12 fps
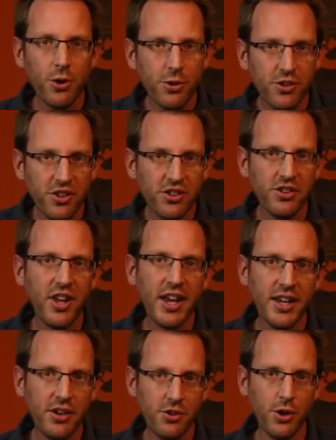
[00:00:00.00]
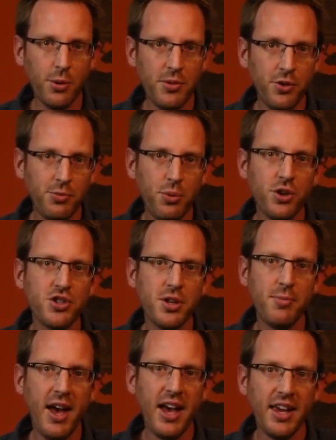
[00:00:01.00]
Well, there's a second group that was
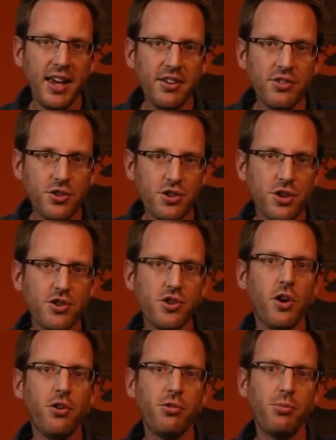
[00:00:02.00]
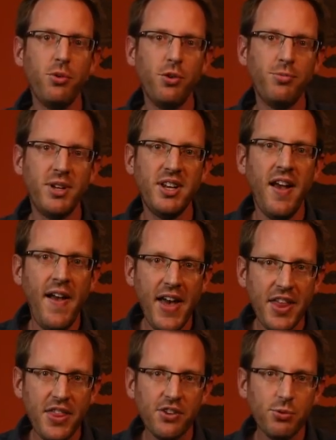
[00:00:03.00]
pushing back against the church growth movement,
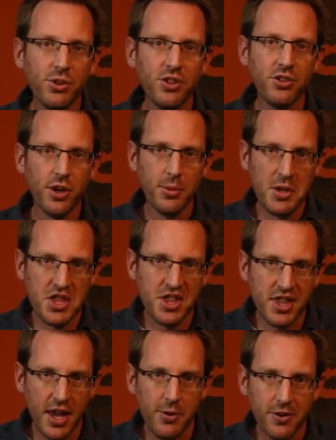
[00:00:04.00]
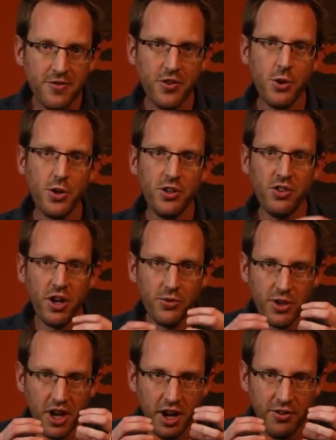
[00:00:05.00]
and this one determined they would focus
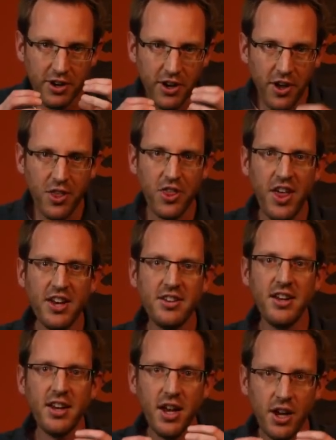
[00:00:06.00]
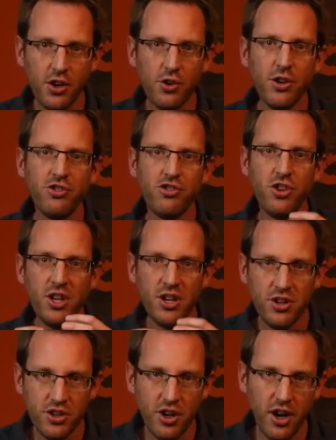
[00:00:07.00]
on recovering authentic
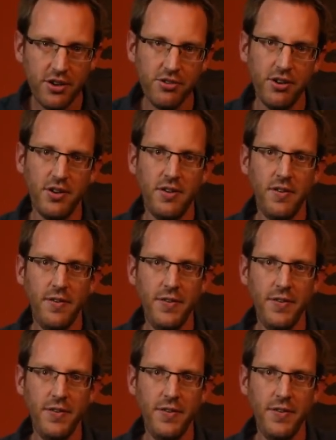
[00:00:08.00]
Christian doctrine.